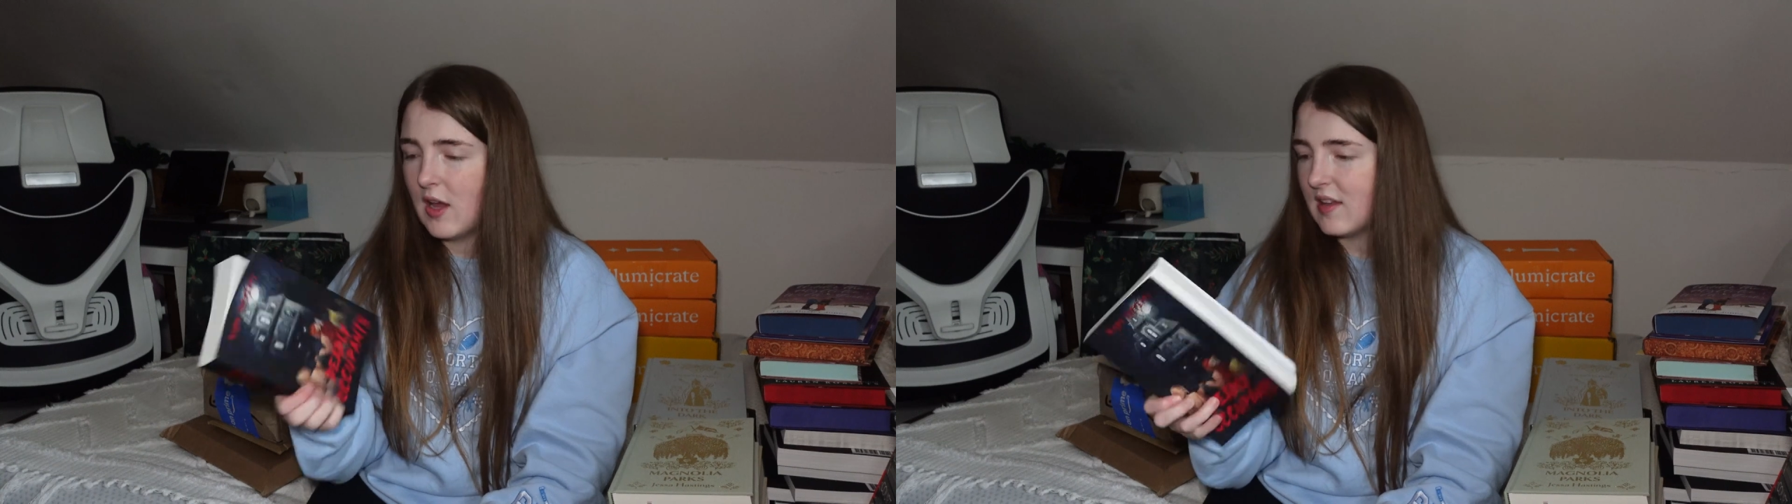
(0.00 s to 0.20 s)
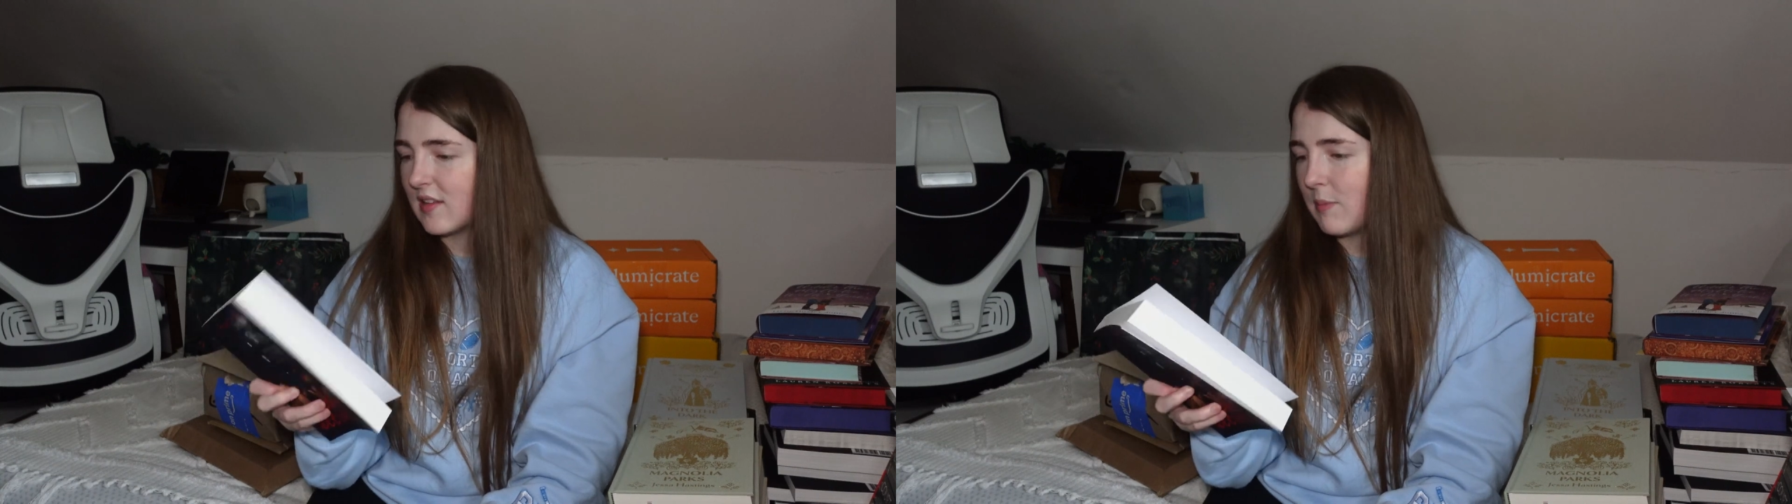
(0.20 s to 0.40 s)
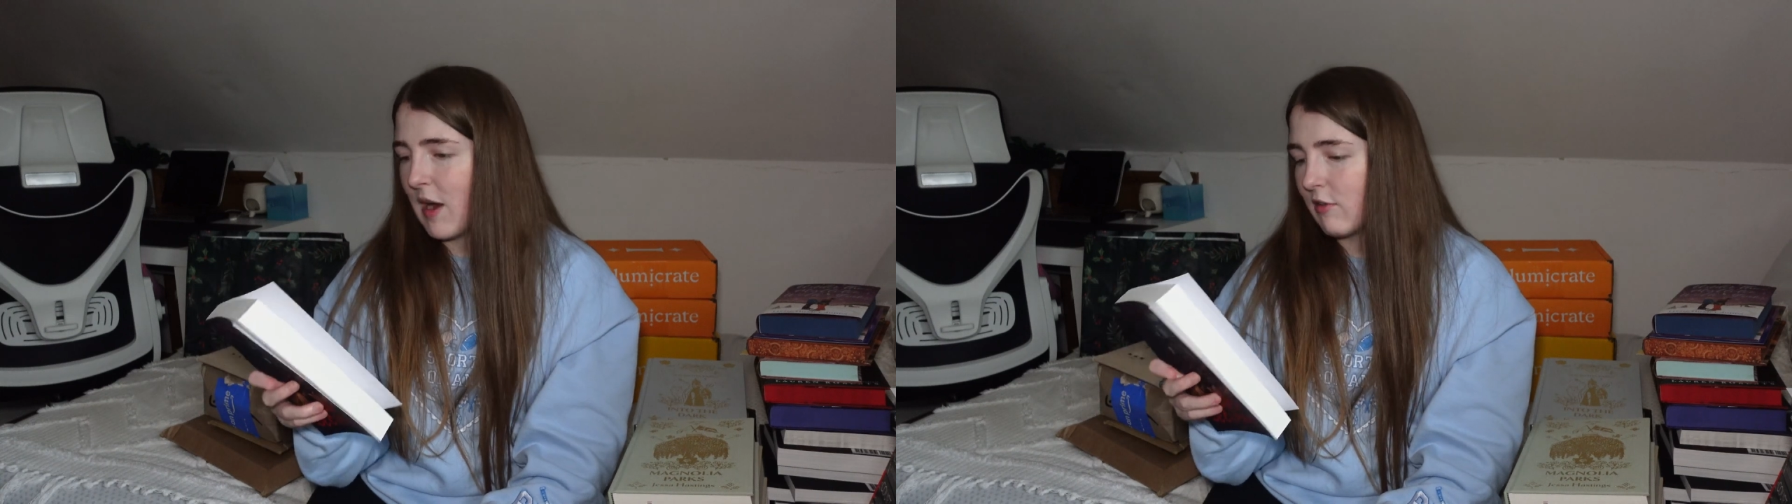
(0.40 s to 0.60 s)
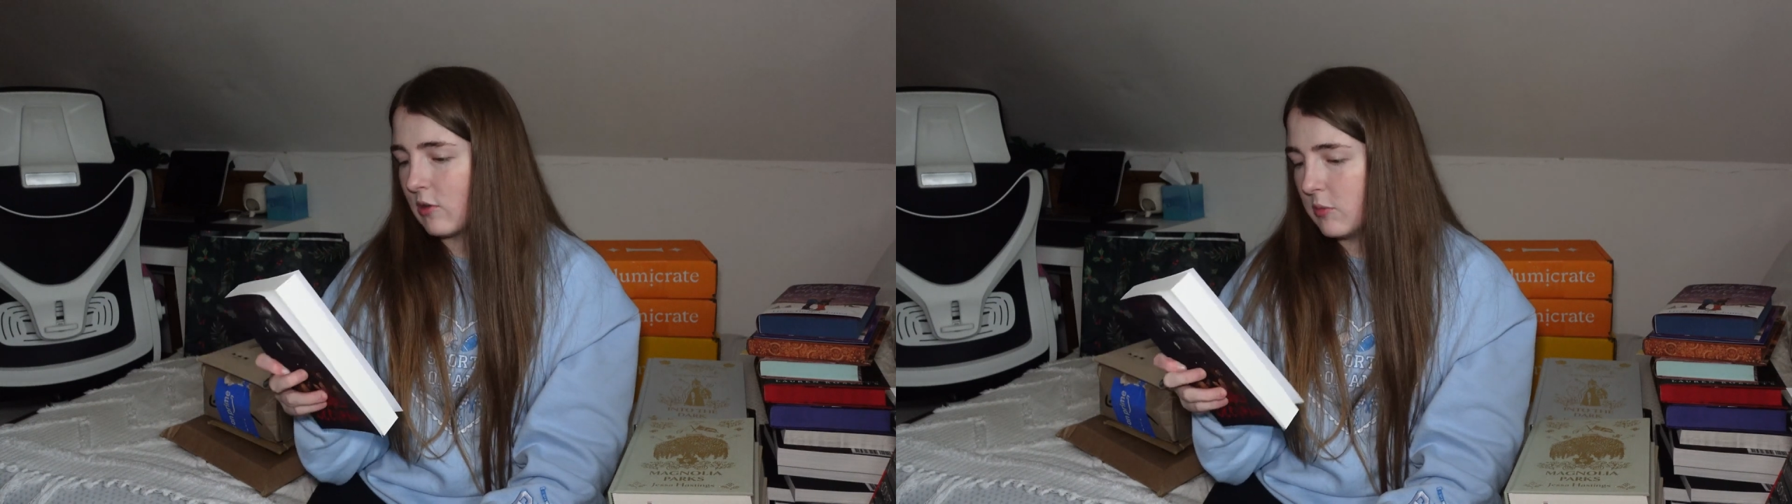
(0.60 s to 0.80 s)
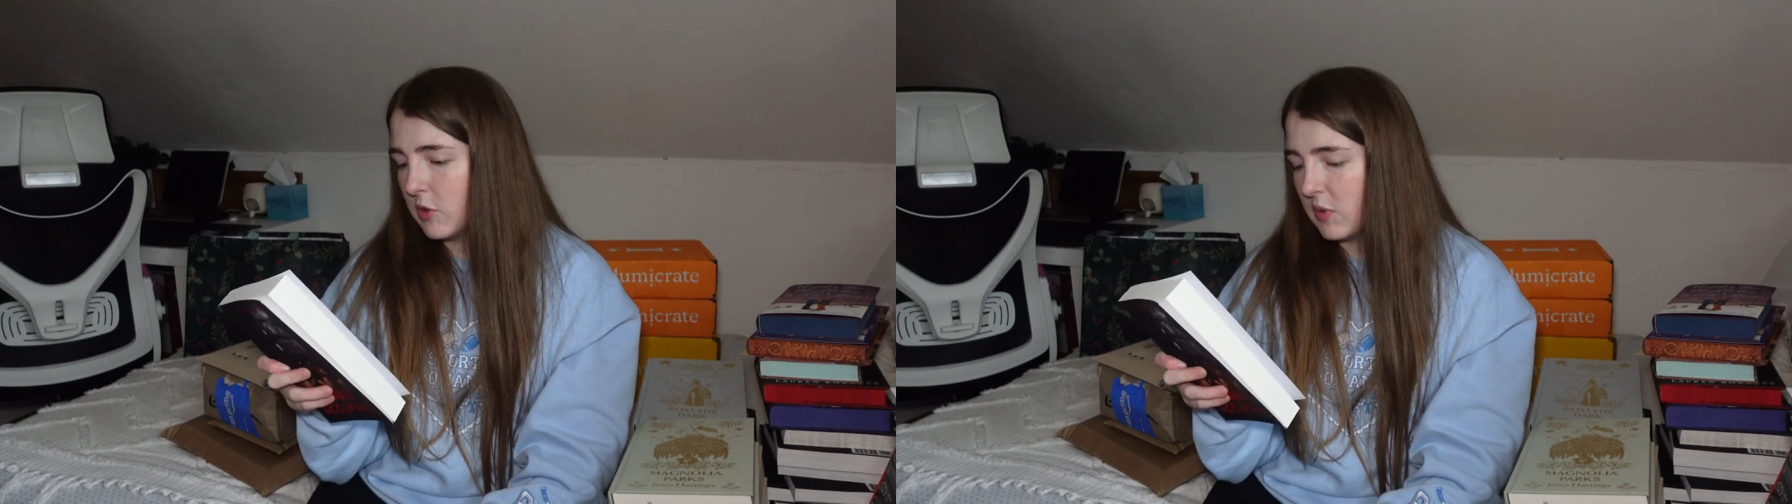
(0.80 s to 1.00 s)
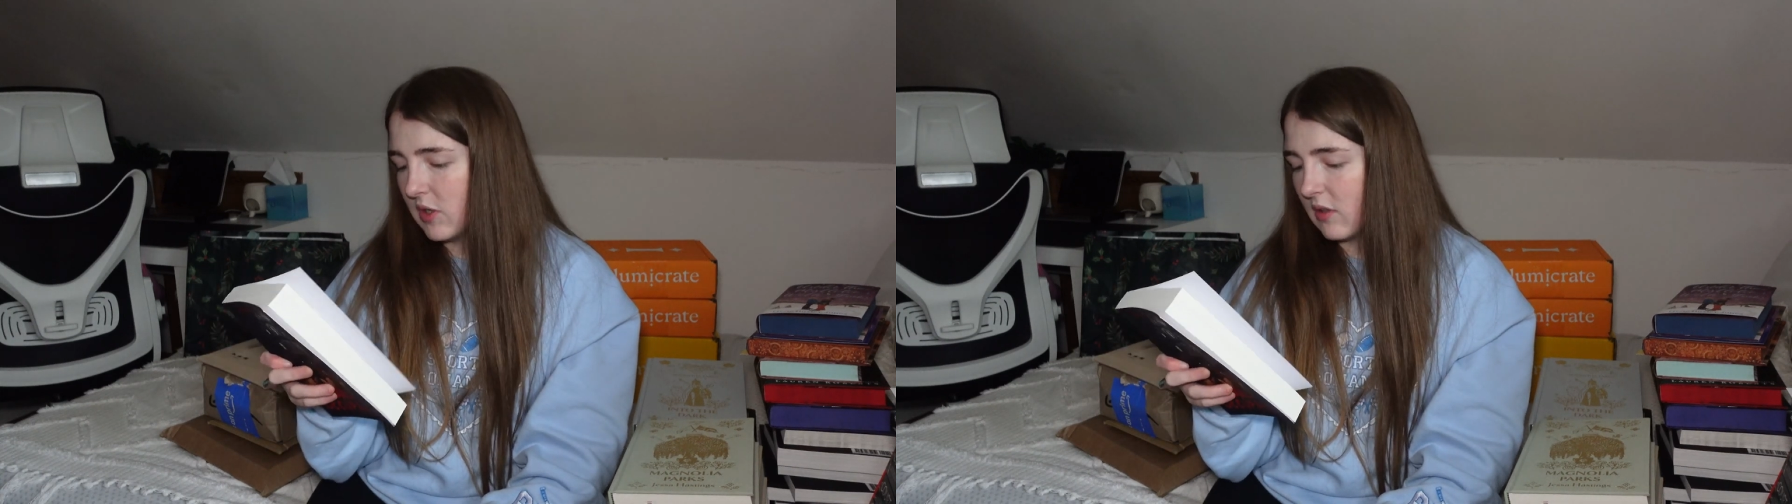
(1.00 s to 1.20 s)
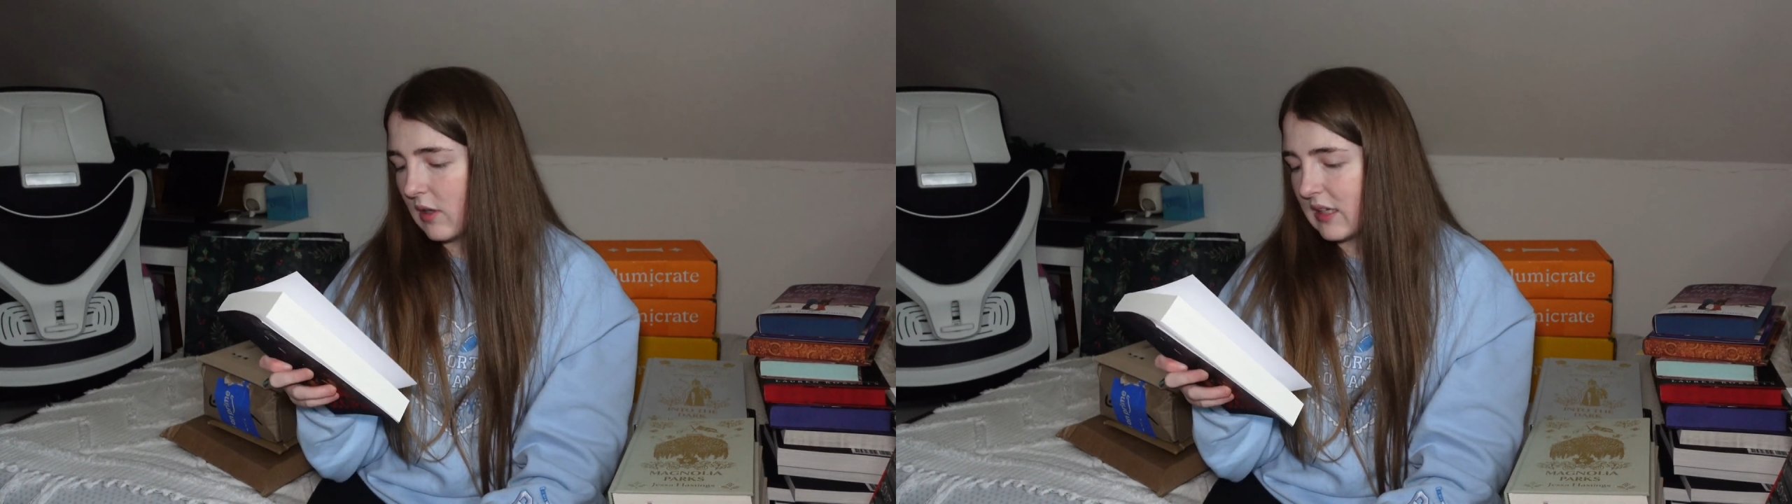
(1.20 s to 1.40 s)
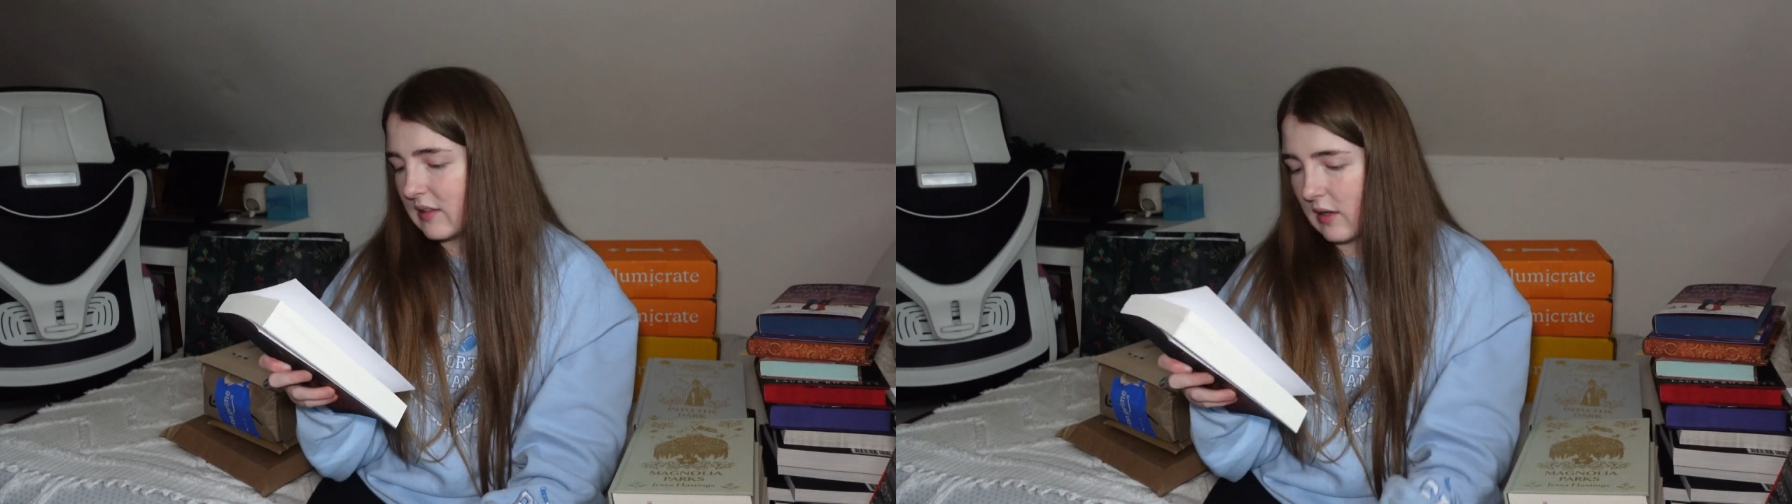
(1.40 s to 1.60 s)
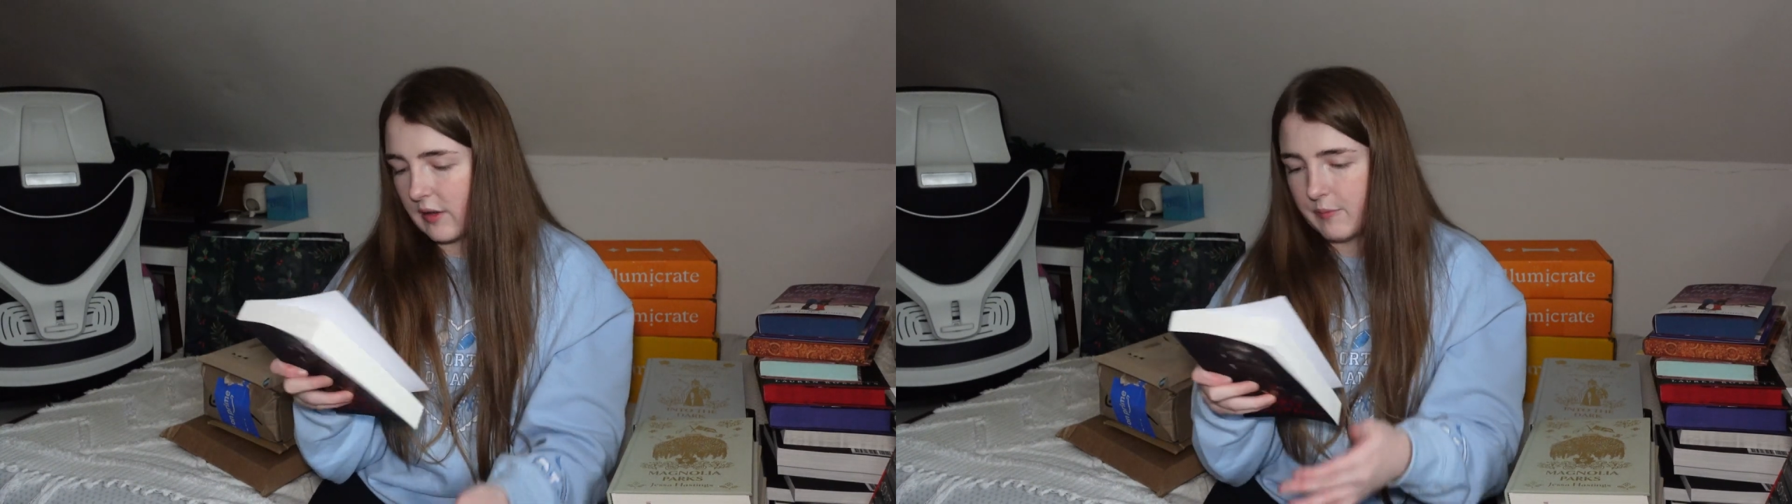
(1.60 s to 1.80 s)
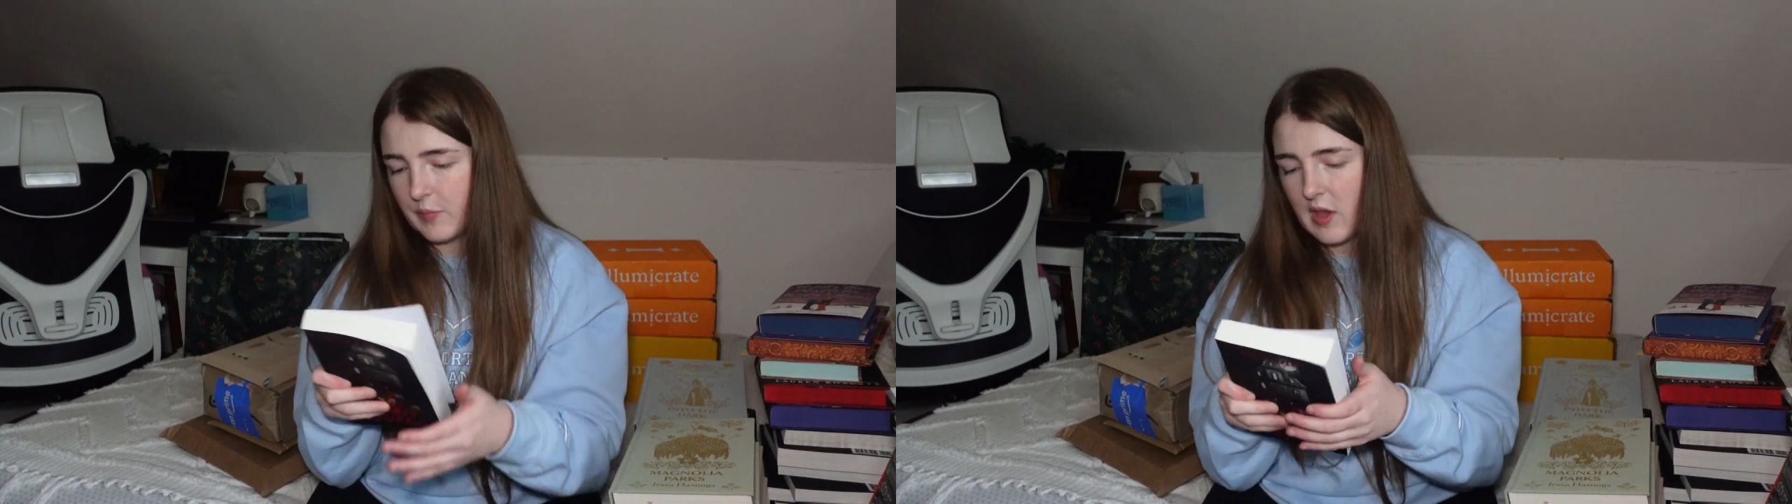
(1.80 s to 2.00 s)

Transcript: Is it a paranormal book? I don't know.